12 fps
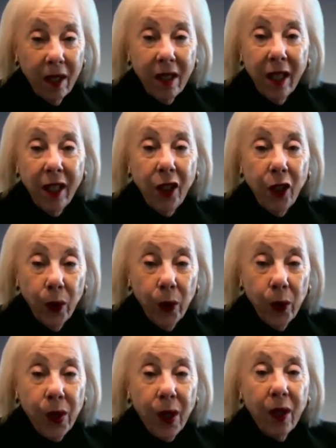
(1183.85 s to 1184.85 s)
to
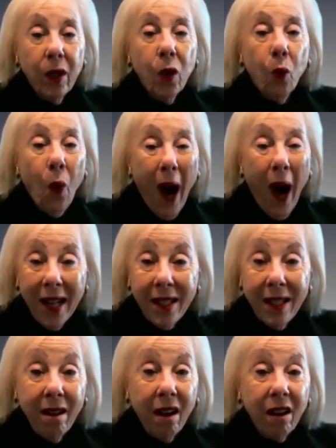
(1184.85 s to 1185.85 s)
use
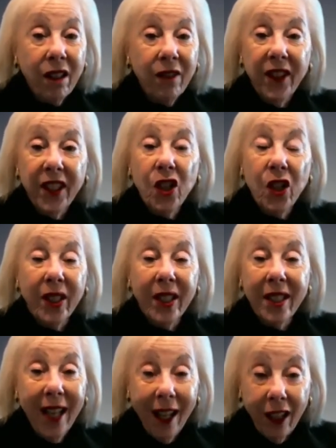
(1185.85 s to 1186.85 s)
Watson artificial
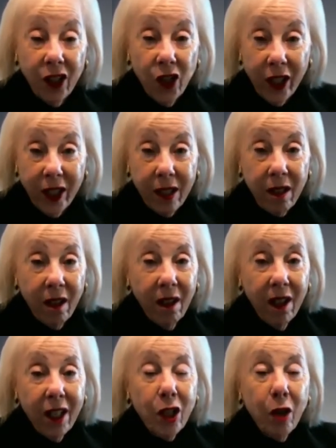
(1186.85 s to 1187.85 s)
intelligence
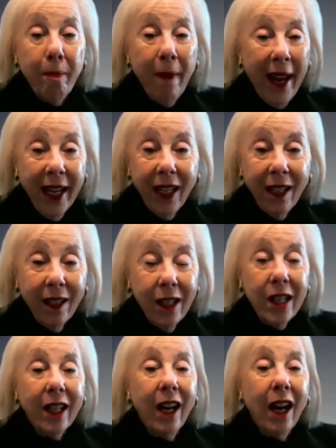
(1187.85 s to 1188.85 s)
to make
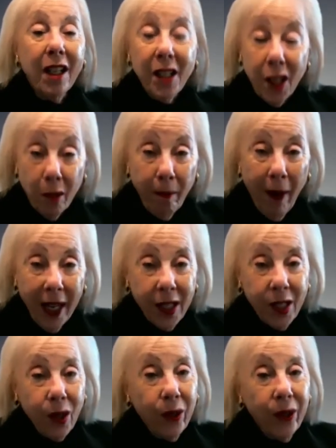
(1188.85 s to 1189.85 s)

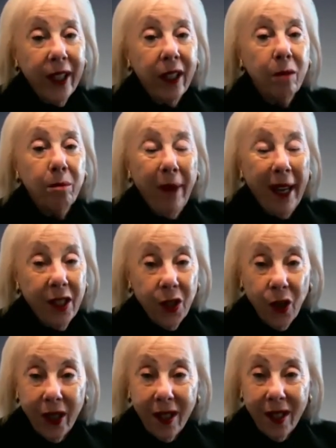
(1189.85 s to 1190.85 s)
customized learning
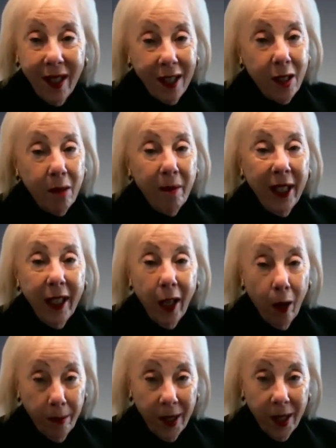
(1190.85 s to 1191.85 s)
based on Sesame
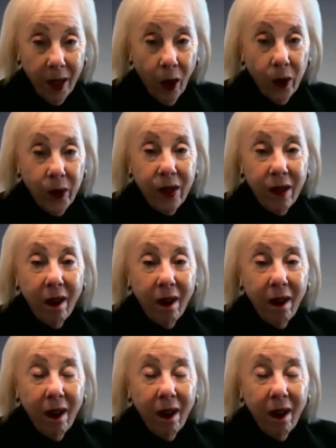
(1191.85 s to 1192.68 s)
episodes.